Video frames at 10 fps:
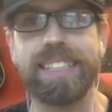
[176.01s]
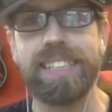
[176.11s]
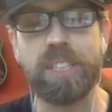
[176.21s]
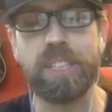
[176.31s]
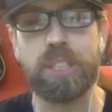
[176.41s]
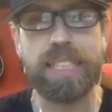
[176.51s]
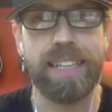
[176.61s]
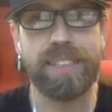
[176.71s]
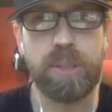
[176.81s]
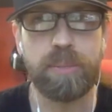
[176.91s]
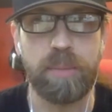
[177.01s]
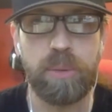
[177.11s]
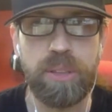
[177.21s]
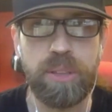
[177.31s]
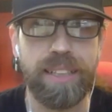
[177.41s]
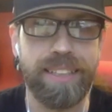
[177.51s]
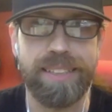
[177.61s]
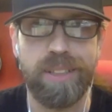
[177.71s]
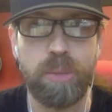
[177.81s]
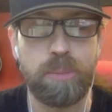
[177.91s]
that's actually Dexter, my bulldog.
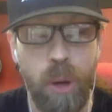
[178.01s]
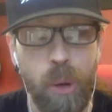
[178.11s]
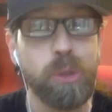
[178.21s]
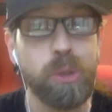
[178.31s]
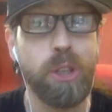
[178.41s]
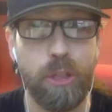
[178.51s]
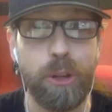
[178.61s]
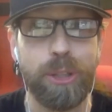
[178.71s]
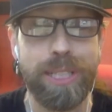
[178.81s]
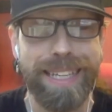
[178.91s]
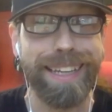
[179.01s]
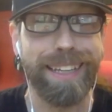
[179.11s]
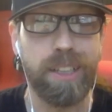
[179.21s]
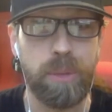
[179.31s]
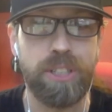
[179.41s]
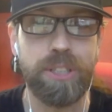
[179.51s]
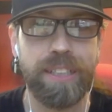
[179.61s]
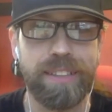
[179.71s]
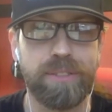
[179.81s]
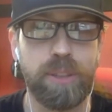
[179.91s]
He's almost 13, which oh,
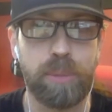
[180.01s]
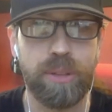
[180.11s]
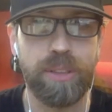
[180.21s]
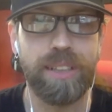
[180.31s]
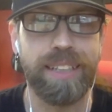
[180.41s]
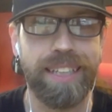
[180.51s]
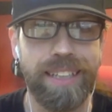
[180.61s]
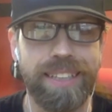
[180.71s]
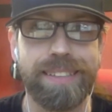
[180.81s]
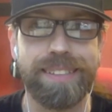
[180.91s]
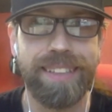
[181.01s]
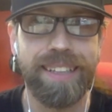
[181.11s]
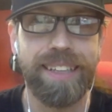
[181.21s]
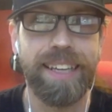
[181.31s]
wow. for a bulldog is